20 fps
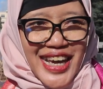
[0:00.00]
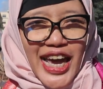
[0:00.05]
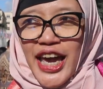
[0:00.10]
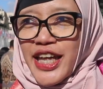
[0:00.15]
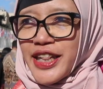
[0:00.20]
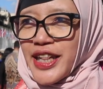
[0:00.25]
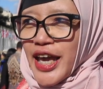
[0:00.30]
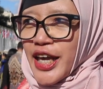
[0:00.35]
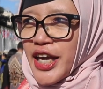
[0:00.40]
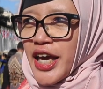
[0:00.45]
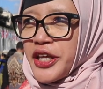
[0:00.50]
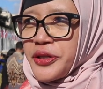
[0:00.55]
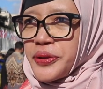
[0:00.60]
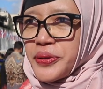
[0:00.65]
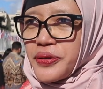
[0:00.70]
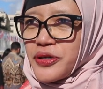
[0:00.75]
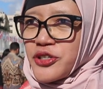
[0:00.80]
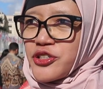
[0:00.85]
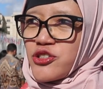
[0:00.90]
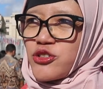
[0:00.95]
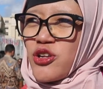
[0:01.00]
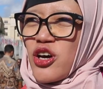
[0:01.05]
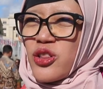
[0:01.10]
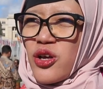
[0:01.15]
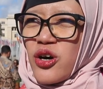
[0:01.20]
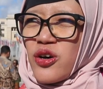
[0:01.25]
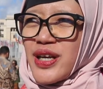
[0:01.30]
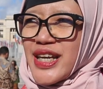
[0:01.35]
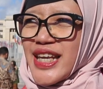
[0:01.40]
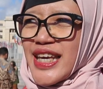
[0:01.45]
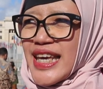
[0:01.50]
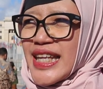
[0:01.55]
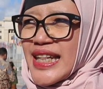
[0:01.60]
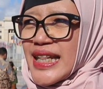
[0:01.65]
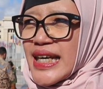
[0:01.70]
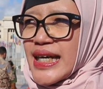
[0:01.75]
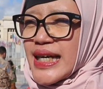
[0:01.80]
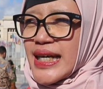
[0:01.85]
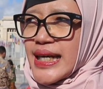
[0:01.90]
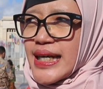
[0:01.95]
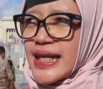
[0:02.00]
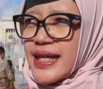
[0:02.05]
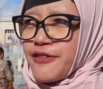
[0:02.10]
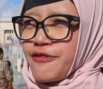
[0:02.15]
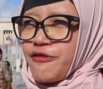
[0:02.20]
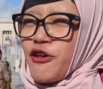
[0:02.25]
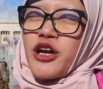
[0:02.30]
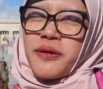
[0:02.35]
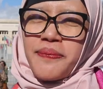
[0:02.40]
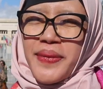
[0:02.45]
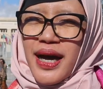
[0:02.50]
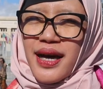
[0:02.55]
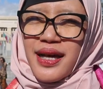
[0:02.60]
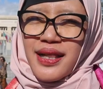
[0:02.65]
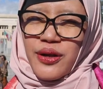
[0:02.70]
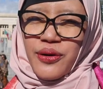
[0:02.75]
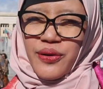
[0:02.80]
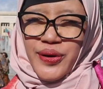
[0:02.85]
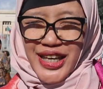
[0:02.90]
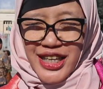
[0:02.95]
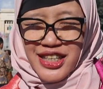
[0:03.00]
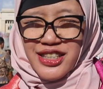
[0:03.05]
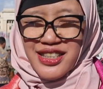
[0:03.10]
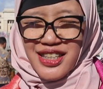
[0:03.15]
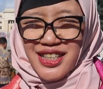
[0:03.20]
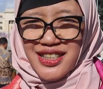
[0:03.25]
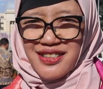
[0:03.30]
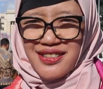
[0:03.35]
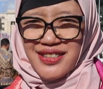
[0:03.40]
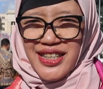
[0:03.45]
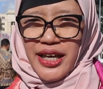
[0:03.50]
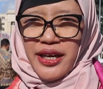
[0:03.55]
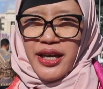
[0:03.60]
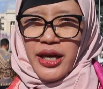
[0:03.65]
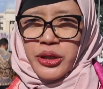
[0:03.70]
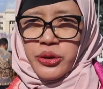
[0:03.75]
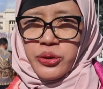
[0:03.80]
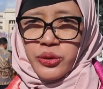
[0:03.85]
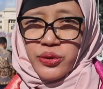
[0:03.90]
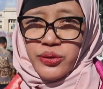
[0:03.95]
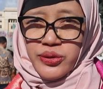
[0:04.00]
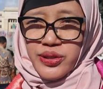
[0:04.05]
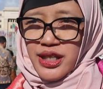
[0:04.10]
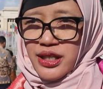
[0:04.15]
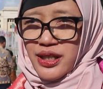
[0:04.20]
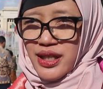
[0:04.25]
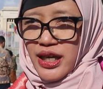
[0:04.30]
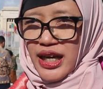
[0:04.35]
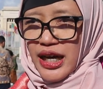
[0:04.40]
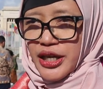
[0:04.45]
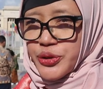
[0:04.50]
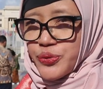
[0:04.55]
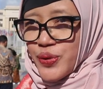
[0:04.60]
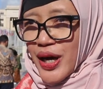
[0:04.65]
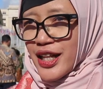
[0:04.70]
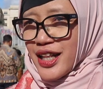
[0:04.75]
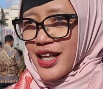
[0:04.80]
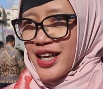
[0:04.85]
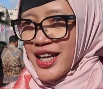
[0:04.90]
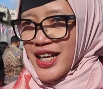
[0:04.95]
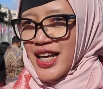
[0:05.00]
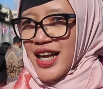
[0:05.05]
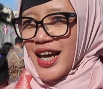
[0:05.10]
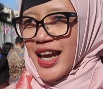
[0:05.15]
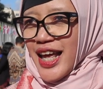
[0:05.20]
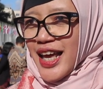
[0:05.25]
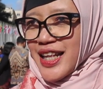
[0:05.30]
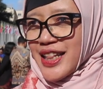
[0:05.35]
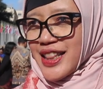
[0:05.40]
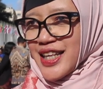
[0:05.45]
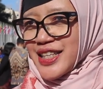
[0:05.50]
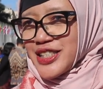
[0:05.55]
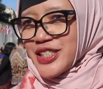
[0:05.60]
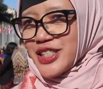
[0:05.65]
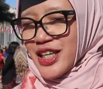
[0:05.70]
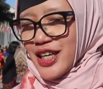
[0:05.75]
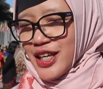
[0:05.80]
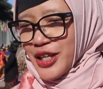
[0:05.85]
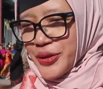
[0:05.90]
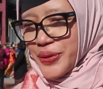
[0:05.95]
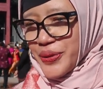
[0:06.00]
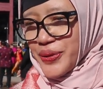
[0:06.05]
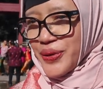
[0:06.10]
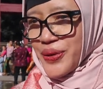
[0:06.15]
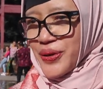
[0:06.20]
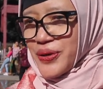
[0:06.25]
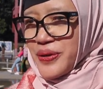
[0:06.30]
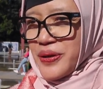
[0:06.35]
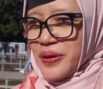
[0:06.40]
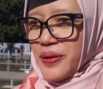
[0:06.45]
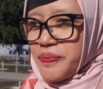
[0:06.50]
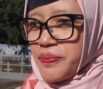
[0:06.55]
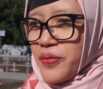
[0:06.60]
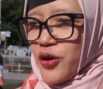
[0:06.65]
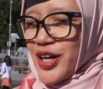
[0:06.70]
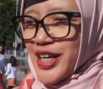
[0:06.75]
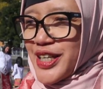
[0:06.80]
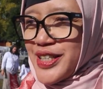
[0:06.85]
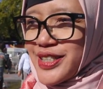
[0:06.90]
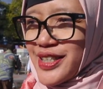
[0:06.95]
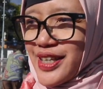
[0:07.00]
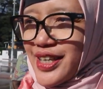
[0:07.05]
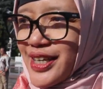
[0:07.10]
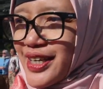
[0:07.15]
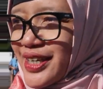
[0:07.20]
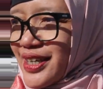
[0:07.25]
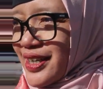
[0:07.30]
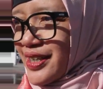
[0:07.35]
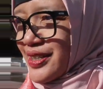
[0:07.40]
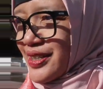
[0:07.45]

And they can use not only in the formal occasion, they can use in the casual. Like these two boys here,